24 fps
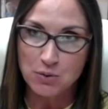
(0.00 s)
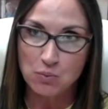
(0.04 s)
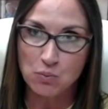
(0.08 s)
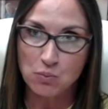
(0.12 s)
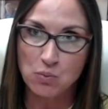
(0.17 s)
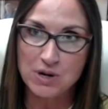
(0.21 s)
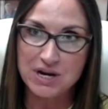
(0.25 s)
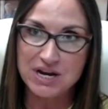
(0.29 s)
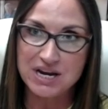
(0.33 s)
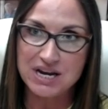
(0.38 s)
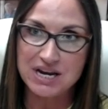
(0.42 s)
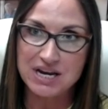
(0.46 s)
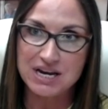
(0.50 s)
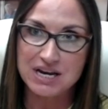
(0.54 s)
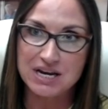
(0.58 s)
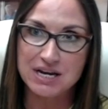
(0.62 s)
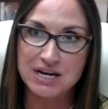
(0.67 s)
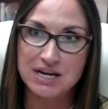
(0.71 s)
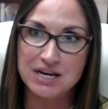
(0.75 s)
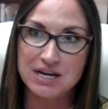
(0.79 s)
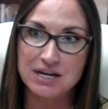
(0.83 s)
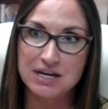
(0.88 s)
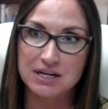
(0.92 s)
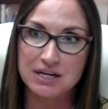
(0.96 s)

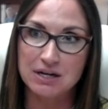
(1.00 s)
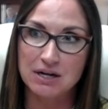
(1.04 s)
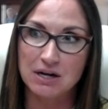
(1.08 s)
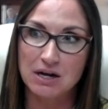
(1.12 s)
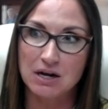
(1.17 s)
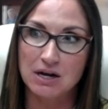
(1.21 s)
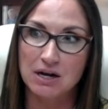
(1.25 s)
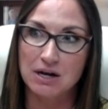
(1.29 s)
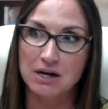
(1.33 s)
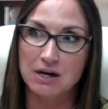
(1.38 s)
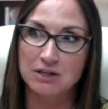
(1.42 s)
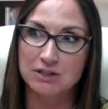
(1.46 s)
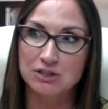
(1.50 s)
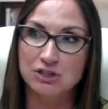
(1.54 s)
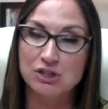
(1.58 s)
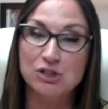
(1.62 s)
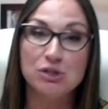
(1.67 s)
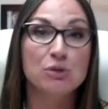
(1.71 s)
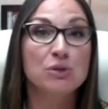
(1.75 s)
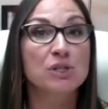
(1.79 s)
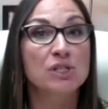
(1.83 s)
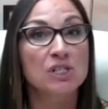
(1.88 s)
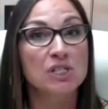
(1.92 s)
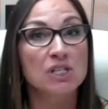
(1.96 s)
We
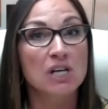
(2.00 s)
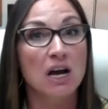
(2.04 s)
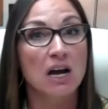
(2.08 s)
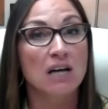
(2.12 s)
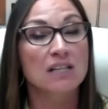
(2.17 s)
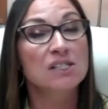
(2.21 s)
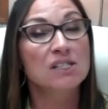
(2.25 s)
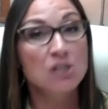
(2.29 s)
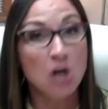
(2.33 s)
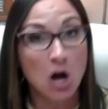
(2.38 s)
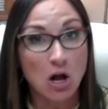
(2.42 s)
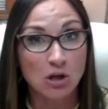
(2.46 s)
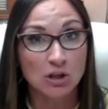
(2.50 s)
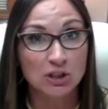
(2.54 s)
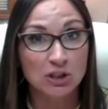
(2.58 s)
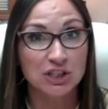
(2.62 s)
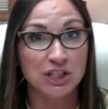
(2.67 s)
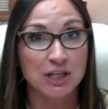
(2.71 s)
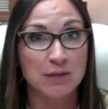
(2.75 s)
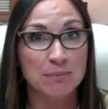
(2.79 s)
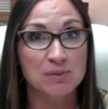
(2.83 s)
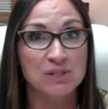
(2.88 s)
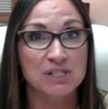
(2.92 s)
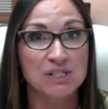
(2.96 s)
do uh,
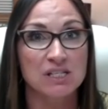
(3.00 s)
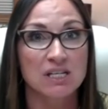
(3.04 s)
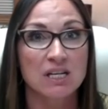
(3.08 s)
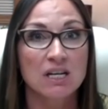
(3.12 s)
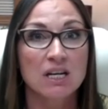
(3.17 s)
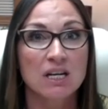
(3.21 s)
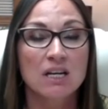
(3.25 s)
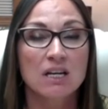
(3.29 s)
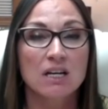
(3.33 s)
scholarships